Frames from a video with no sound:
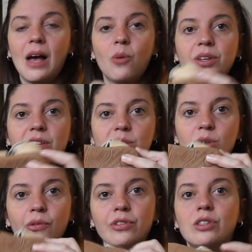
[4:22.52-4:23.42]
with a
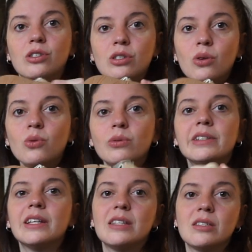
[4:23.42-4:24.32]
soft sole
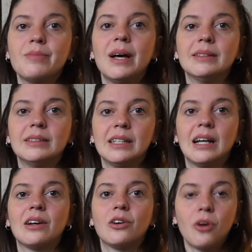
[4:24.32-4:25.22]
that is bending
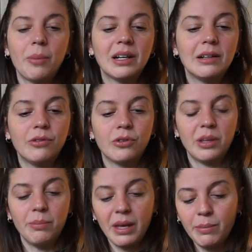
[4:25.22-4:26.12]
ergonomically for the
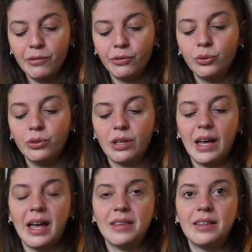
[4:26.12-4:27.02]
baby foot.
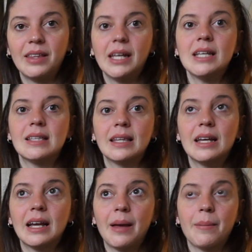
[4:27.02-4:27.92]
And the thing is that
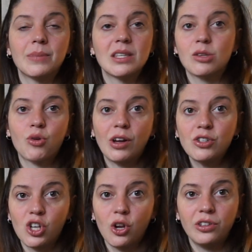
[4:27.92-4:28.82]
they can
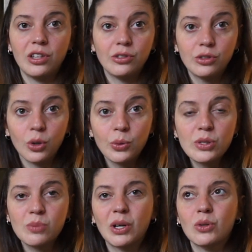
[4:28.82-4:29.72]
scratch a lot their
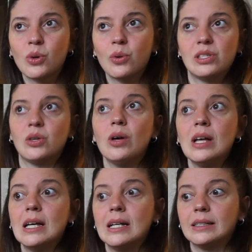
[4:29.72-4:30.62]
toes, because also
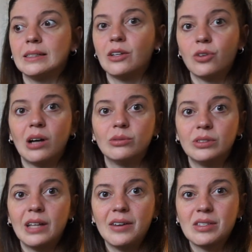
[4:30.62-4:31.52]
the ground
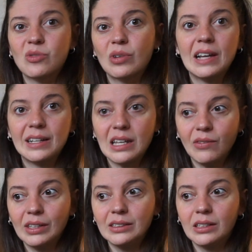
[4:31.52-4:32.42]
there is really
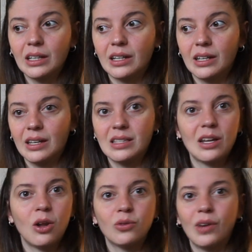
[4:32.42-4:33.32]
uneven. It's a
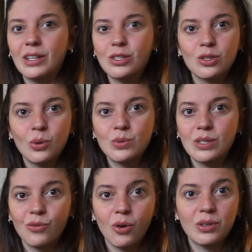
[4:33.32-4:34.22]
lot of like stones
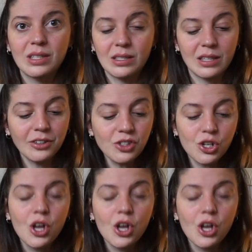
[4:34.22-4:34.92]
and rocks and such,